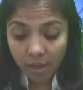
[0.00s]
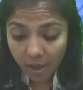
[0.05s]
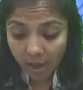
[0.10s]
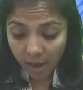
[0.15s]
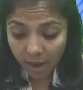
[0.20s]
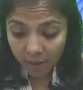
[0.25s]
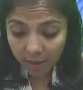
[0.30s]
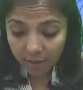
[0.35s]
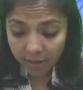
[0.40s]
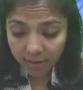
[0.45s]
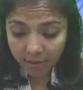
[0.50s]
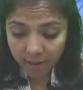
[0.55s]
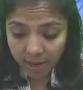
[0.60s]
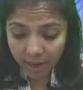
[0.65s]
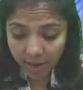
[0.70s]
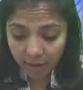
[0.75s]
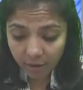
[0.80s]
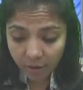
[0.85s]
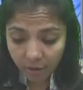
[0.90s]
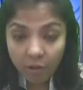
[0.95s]

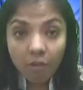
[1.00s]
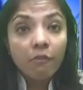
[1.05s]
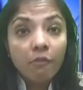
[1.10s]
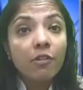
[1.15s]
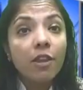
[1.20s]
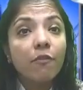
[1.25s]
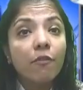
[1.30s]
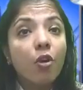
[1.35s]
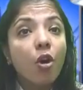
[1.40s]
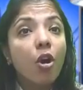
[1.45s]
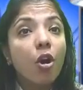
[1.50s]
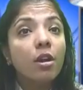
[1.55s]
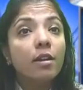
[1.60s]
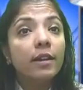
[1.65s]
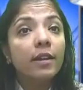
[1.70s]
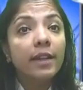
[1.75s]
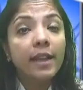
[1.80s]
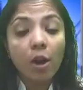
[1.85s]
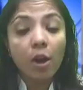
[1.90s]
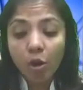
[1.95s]
Understand? We have
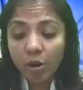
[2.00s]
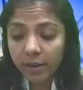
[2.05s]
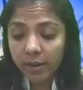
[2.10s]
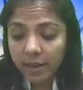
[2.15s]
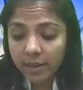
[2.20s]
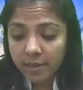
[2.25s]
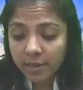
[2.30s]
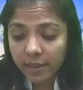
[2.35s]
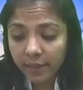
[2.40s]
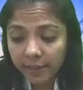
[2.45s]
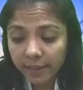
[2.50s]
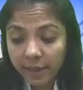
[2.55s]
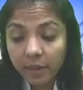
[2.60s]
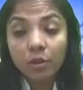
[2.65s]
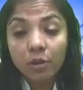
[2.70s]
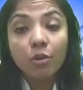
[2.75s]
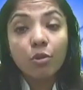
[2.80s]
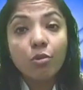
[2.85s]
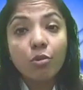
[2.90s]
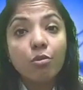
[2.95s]
already studied
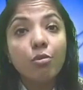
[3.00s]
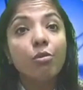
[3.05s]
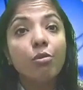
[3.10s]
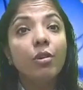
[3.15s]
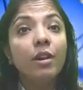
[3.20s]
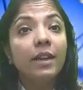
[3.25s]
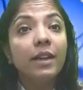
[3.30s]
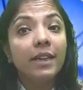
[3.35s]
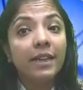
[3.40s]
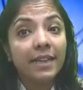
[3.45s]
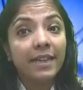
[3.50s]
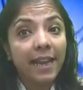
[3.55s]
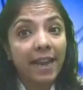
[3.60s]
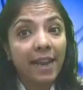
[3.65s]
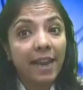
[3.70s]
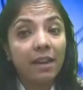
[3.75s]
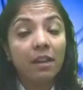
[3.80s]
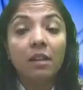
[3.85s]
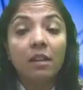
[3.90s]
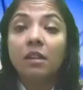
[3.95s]
Rule
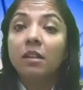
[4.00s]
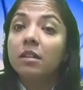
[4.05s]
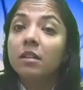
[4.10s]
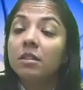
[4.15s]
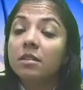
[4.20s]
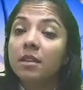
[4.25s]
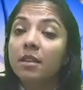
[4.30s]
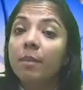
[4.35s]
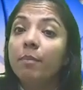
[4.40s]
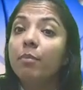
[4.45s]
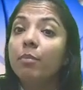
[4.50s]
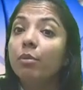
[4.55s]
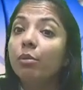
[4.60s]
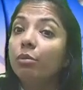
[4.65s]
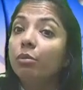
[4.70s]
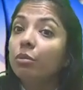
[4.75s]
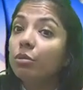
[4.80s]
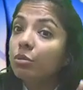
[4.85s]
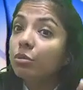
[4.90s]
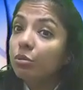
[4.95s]
10
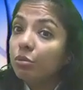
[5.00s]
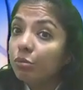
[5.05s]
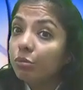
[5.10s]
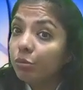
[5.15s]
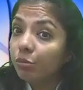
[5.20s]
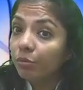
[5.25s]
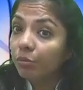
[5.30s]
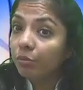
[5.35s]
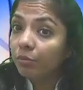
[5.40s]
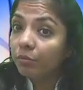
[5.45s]
Subrule 2.